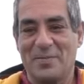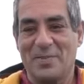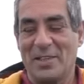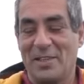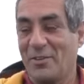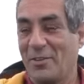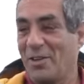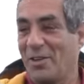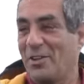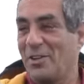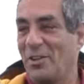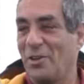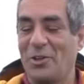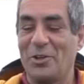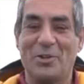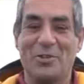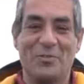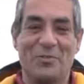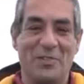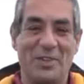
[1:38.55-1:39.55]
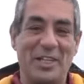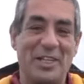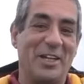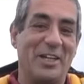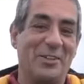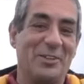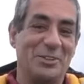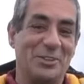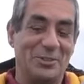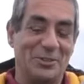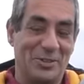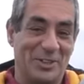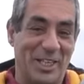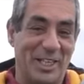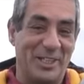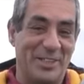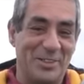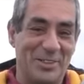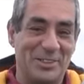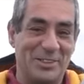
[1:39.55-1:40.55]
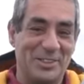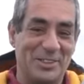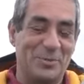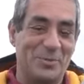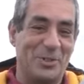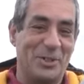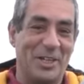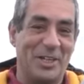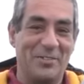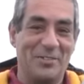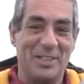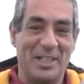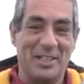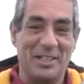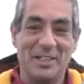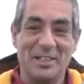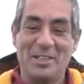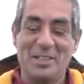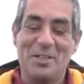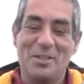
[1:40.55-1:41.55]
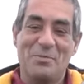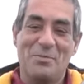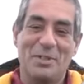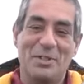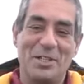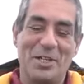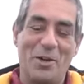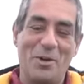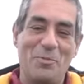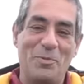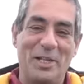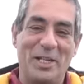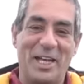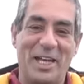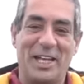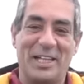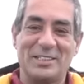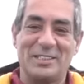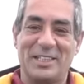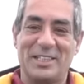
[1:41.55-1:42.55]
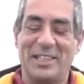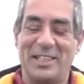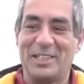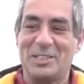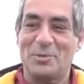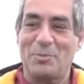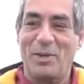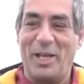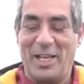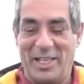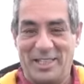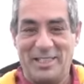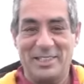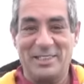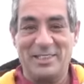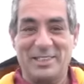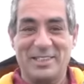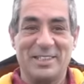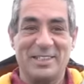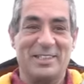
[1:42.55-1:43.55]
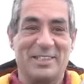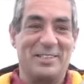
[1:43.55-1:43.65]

There are a lot of videos that will tell you just what I've said, but nobody actually explains